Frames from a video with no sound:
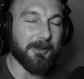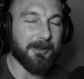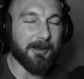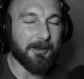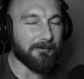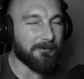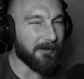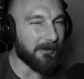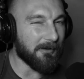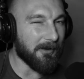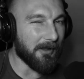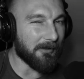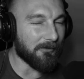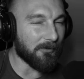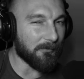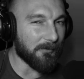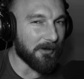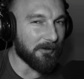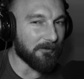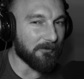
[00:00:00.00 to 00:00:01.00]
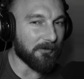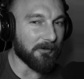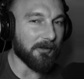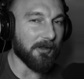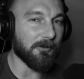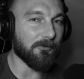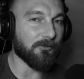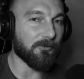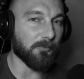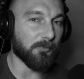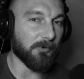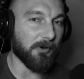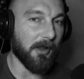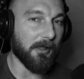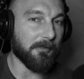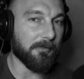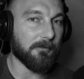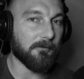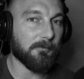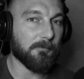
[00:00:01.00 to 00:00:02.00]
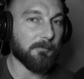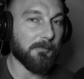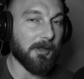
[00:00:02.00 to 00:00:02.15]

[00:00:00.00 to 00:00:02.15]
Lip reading: And I say not to rest to catch your breath.